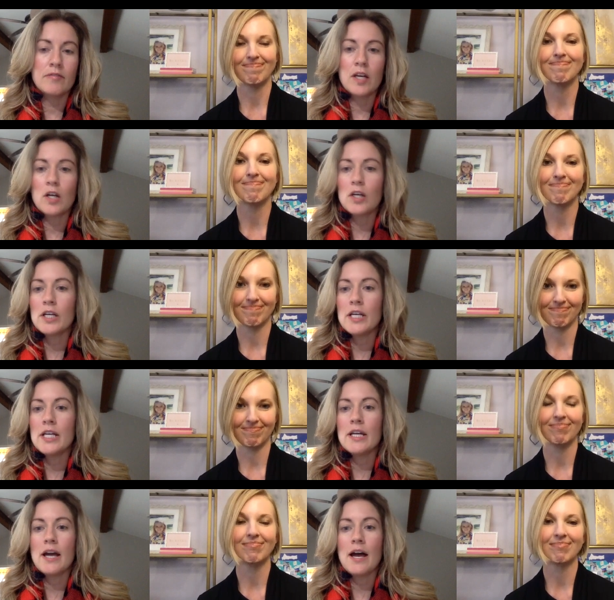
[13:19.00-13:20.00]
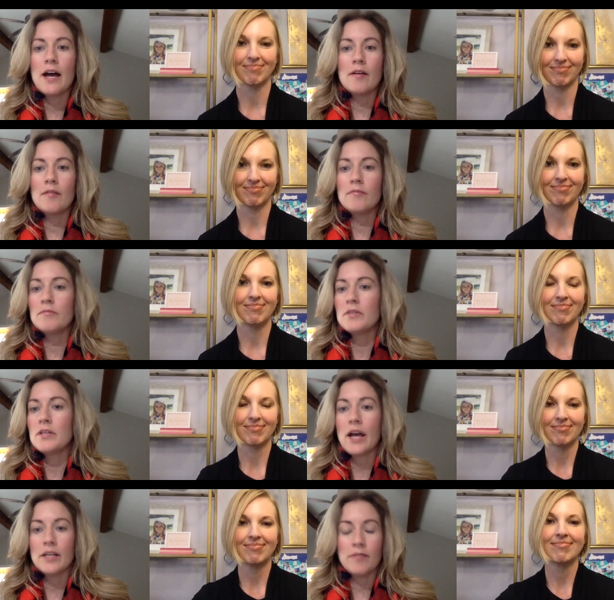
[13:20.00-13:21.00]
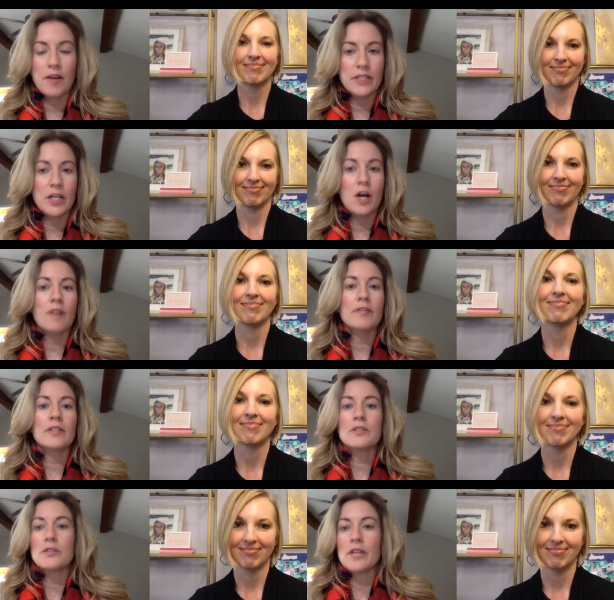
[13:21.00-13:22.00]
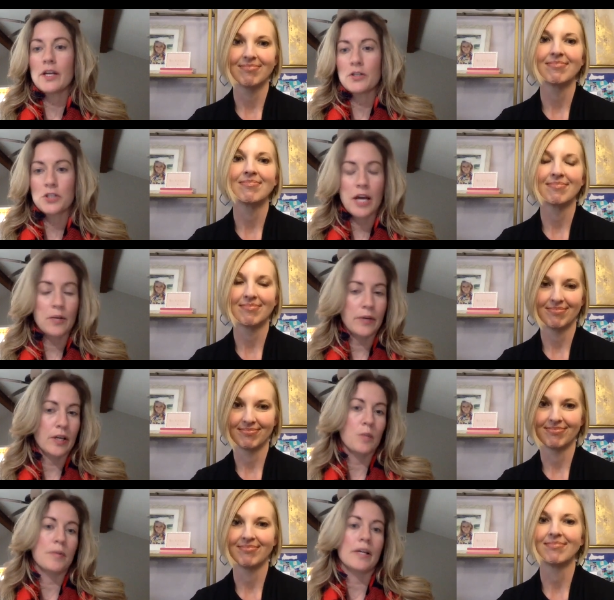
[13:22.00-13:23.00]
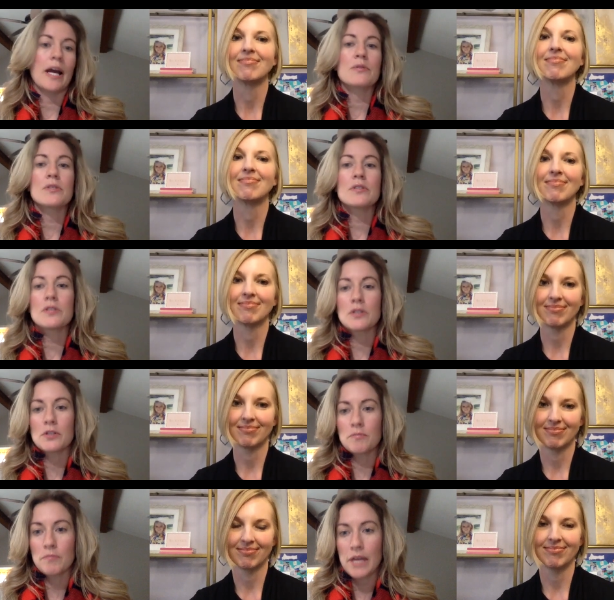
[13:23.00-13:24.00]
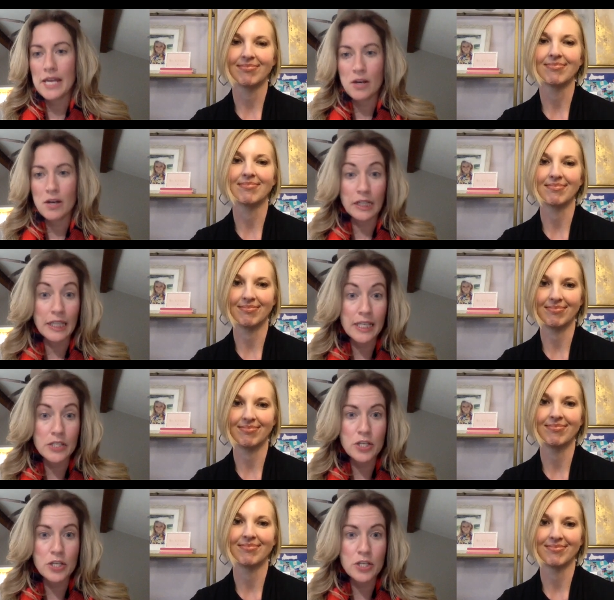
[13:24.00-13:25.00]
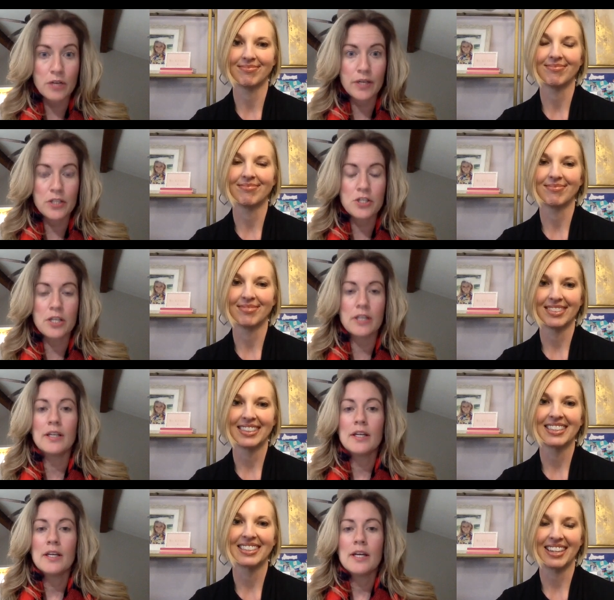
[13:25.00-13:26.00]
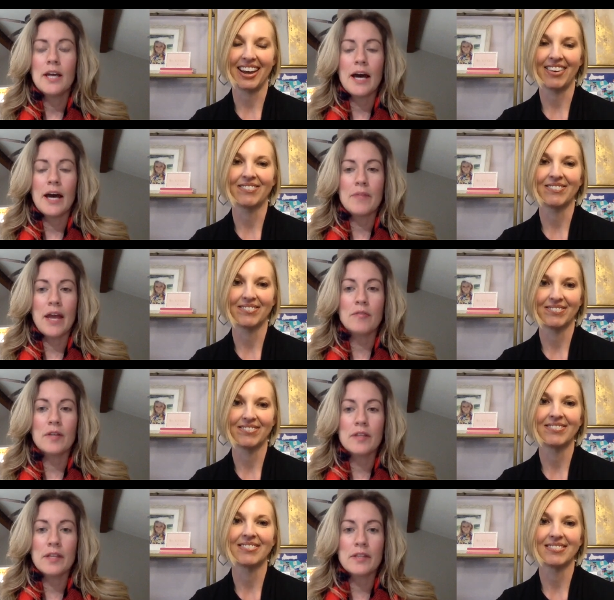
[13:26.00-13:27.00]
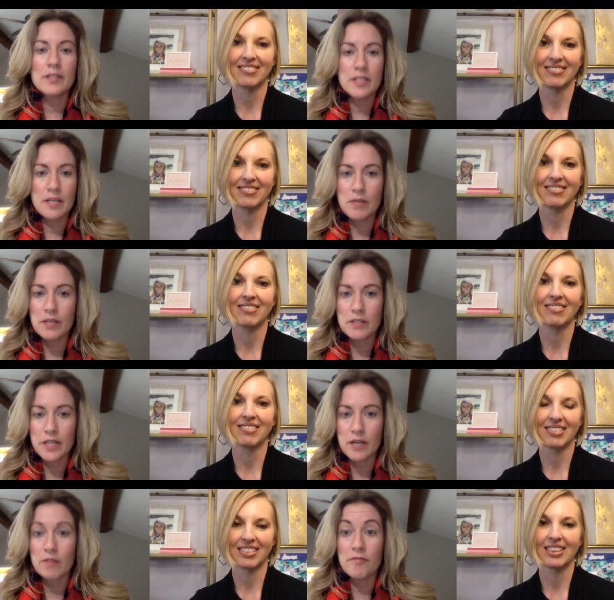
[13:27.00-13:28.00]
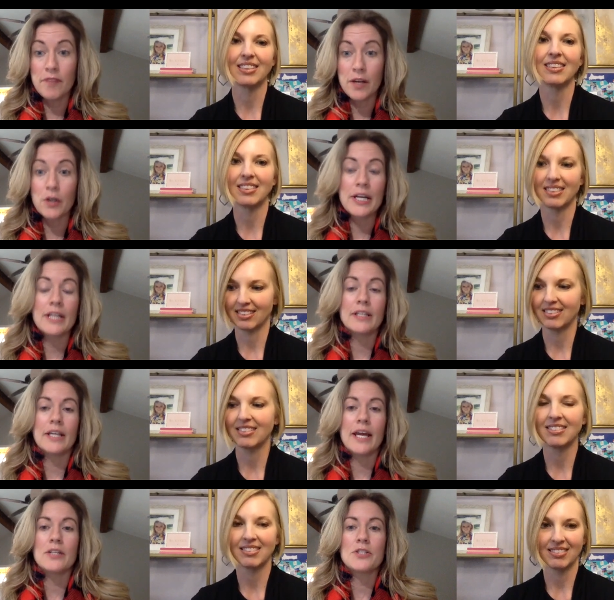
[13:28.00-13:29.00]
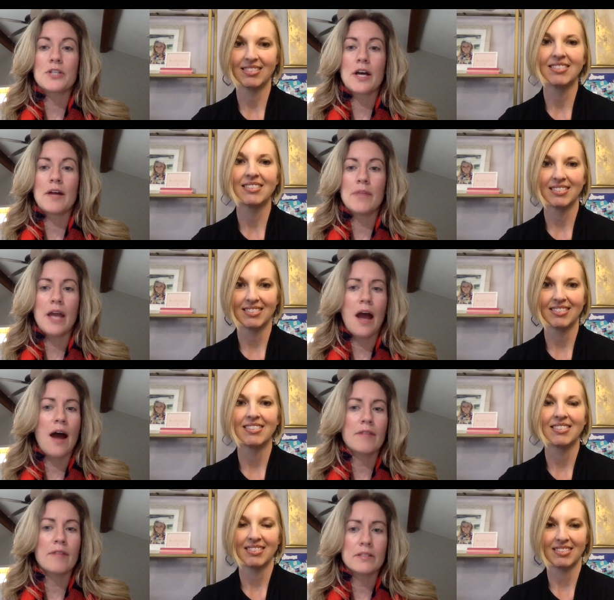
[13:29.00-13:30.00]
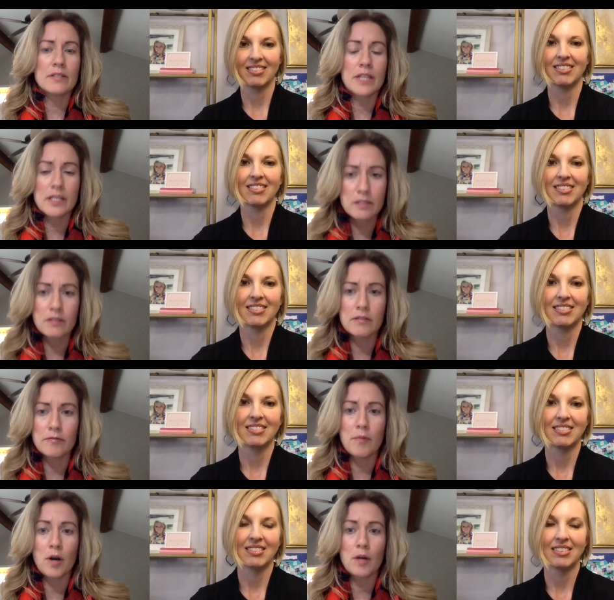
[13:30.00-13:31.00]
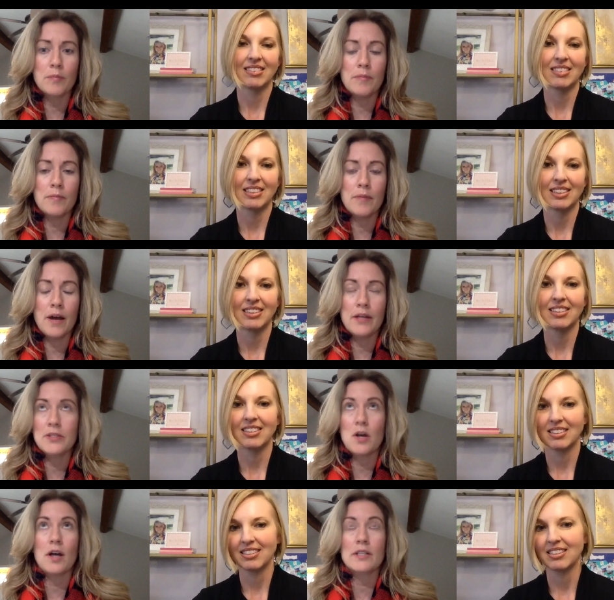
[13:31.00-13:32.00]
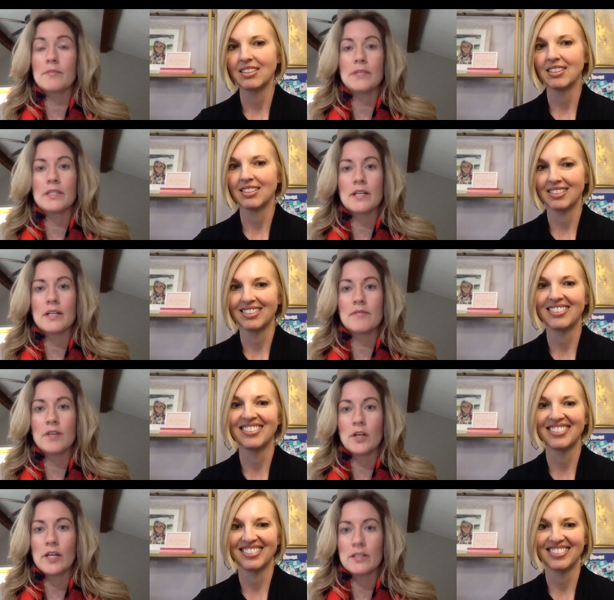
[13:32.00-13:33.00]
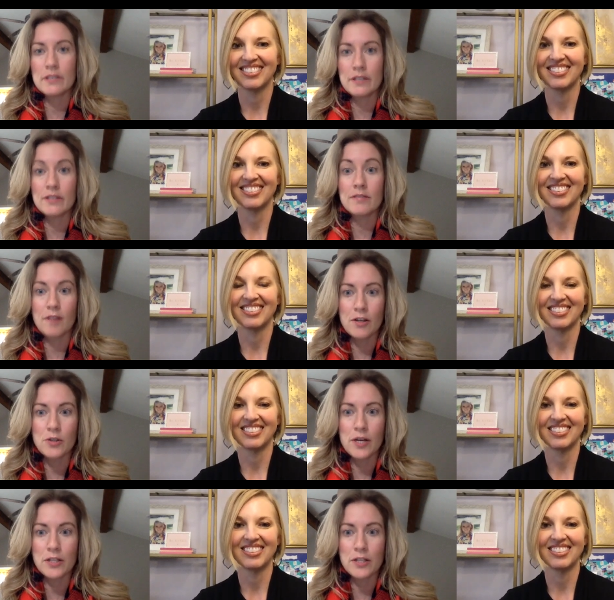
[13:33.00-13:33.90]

Speaker 1: very uh, nine to five in the office. They are shadowing on open houses. They're in on lead generation. Um, everything that the team does, they are very engaged. Um, they have intensive. Barb uh, is awesome and does very intensive contracts